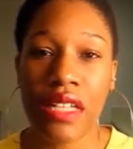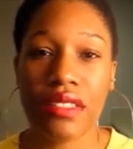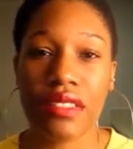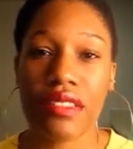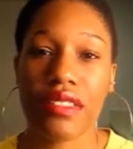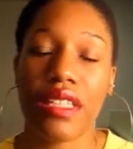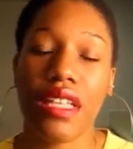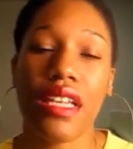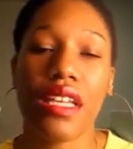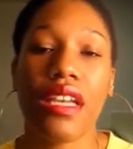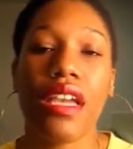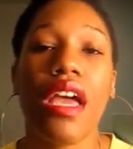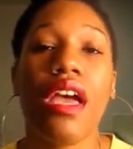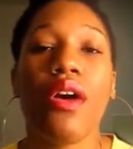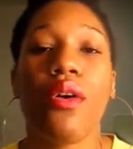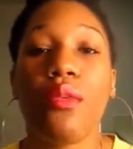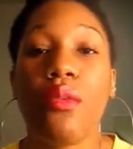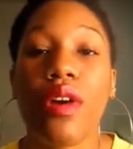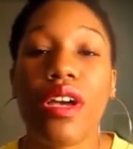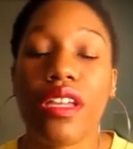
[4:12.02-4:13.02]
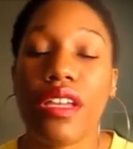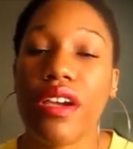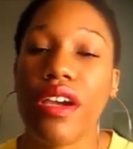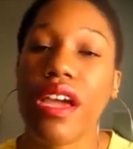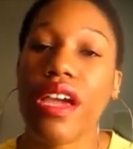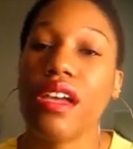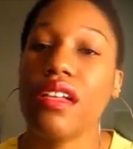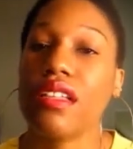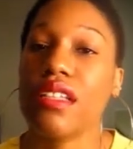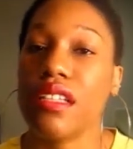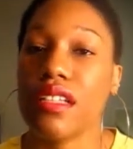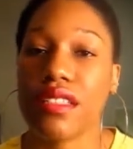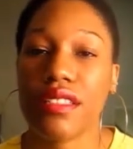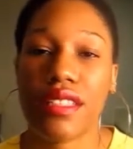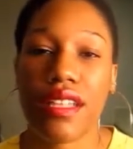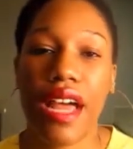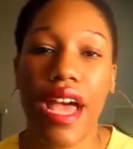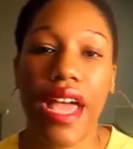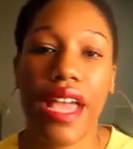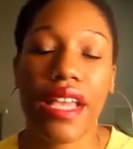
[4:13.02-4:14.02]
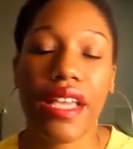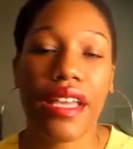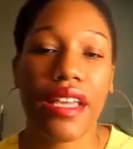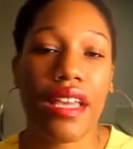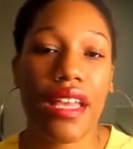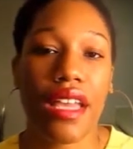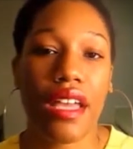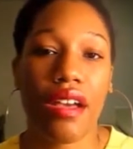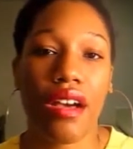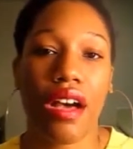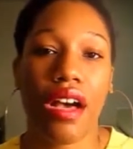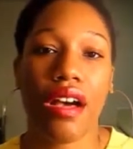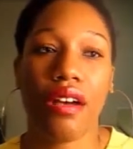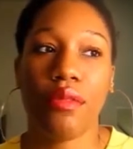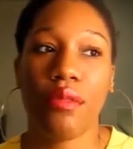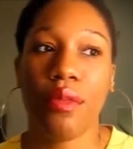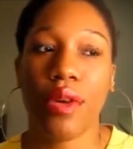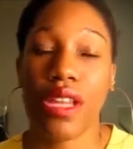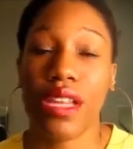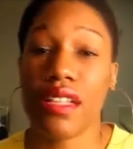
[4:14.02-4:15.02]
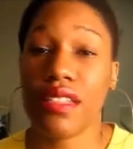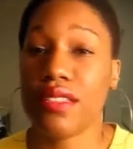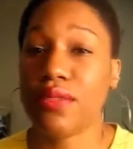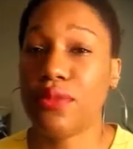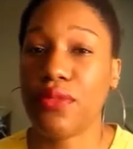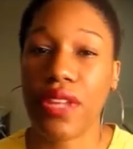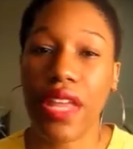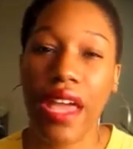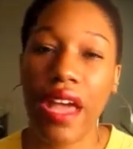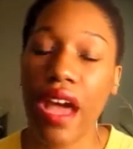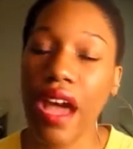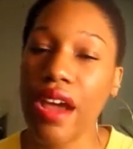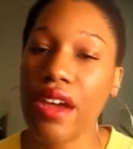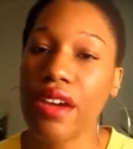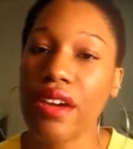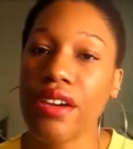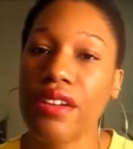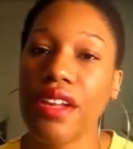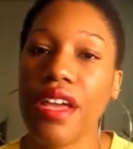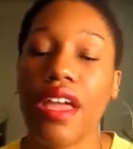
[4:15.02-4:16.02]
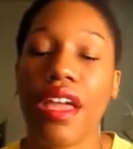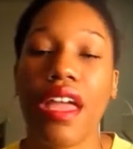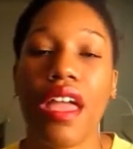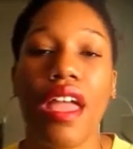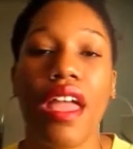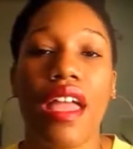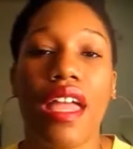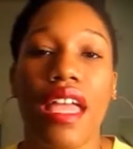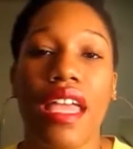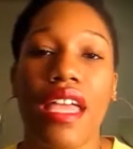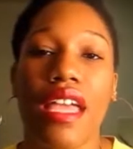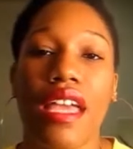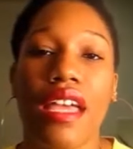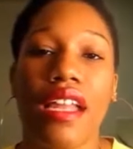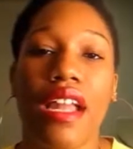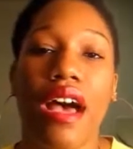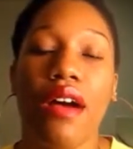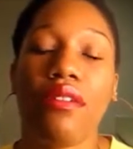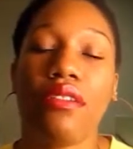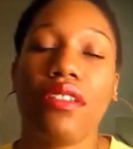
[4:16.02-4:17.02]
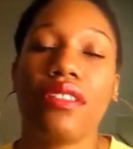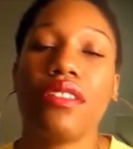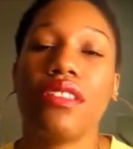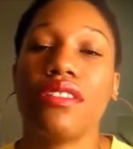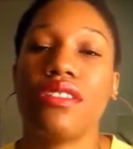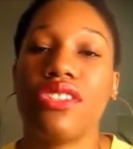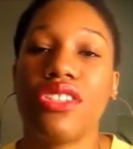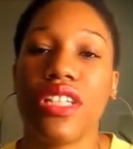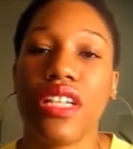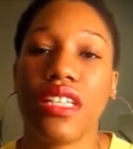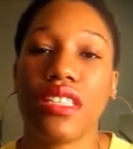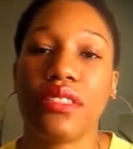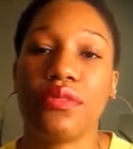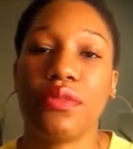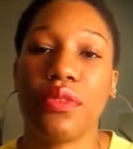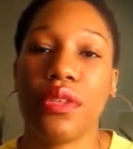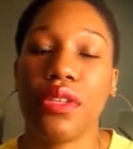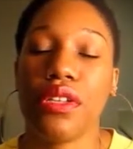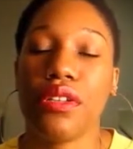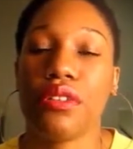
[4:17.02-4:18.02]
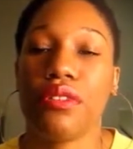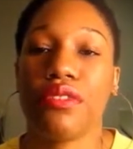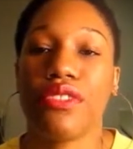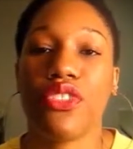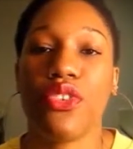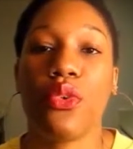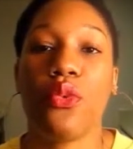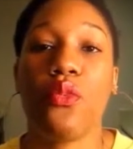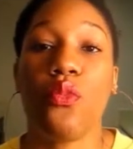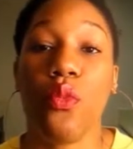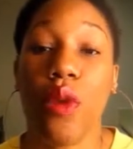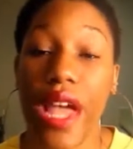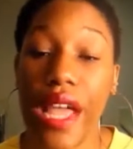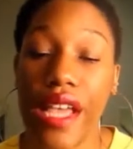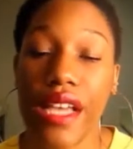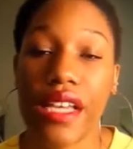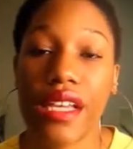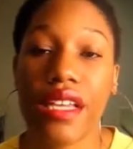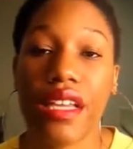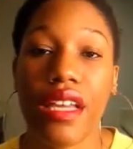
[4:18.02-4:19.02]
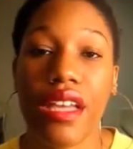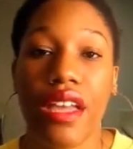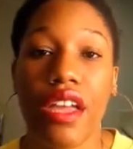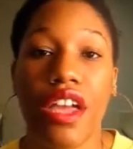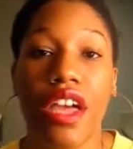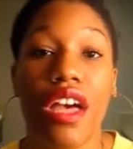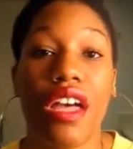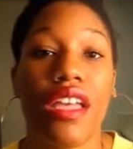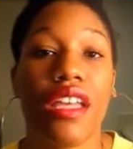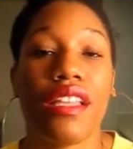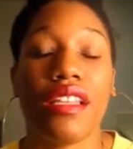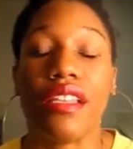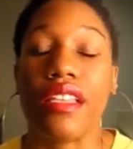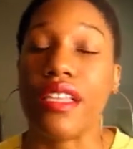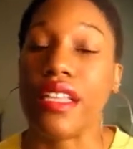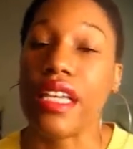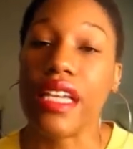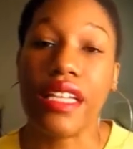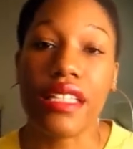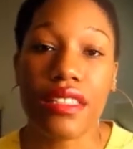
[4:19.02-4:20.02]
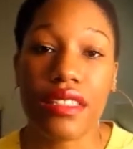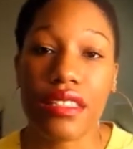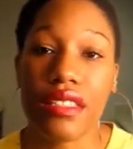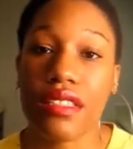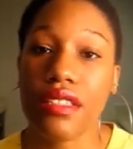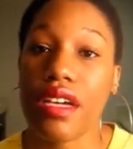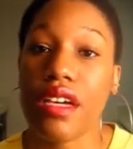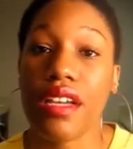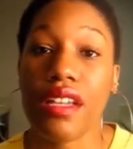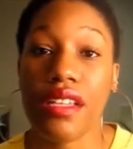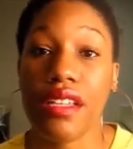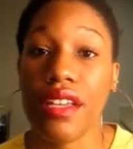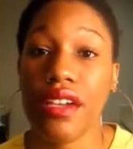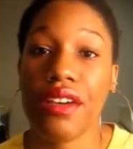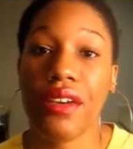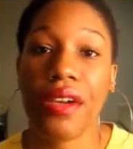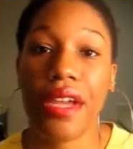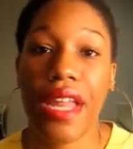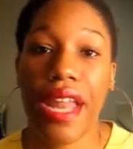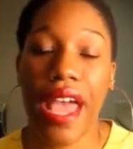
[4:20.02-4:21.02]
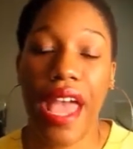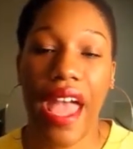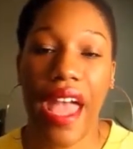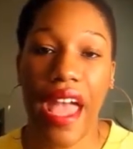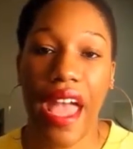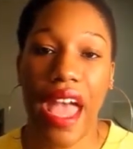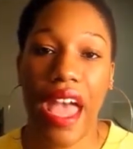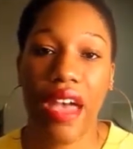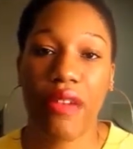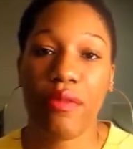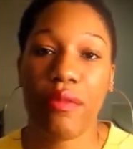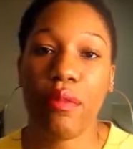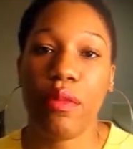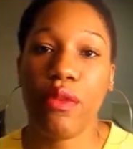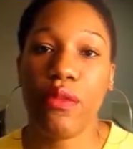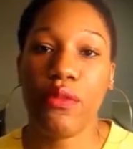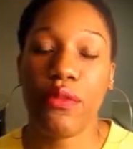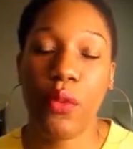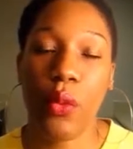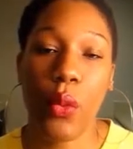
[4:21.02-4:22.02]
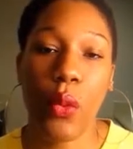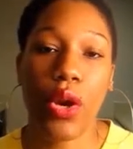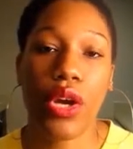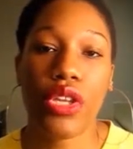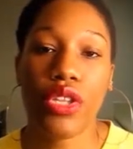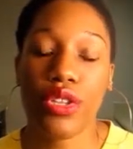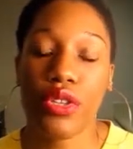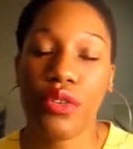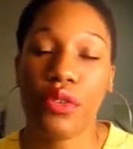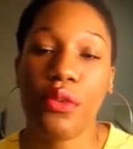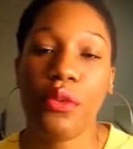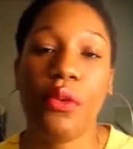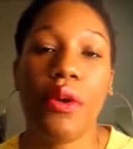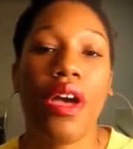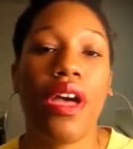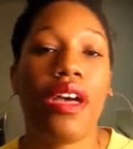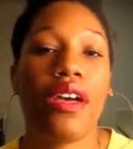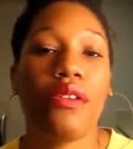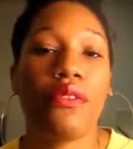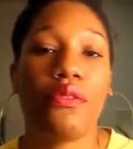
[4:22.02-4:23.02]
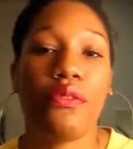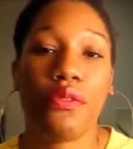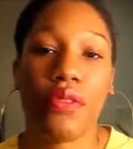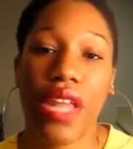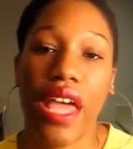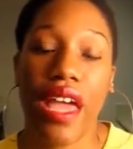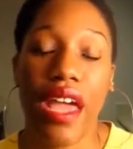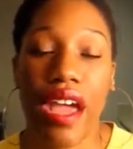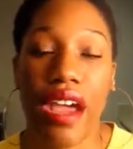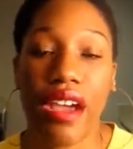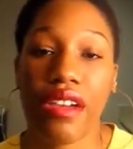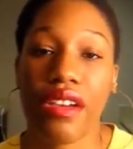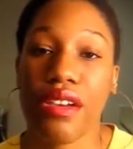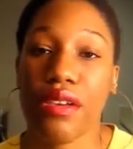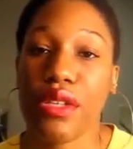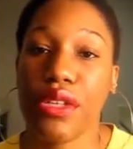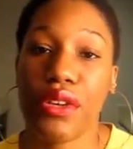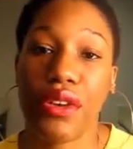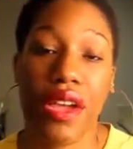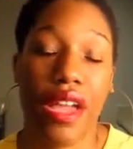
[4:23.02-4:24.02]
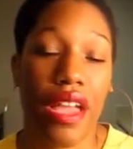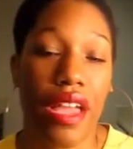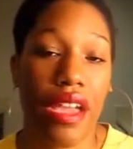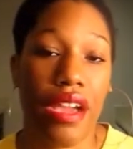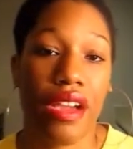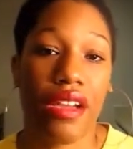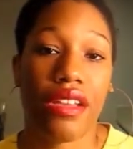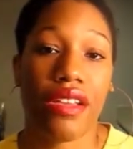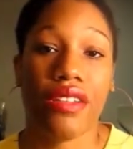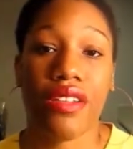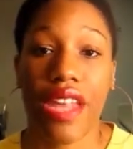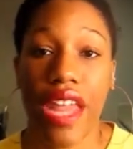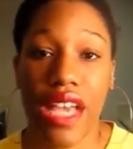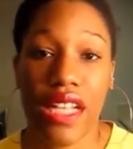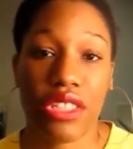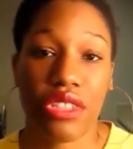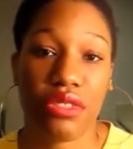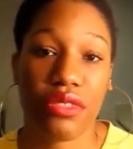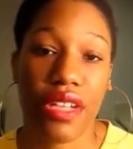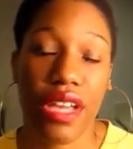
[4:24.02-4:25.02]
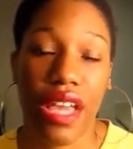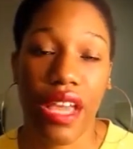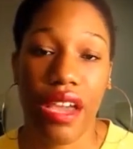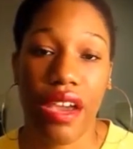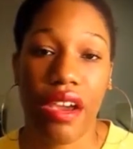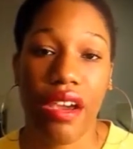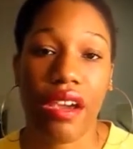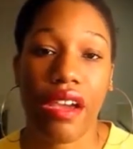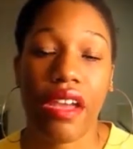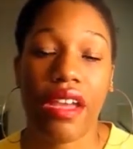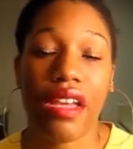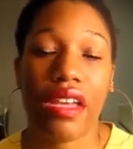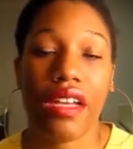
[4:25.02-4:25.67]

see what your hair looks like when it's flat ironed. And I would suggest for you to wait at least a year and a half before you flat iron your hair, your natural hair.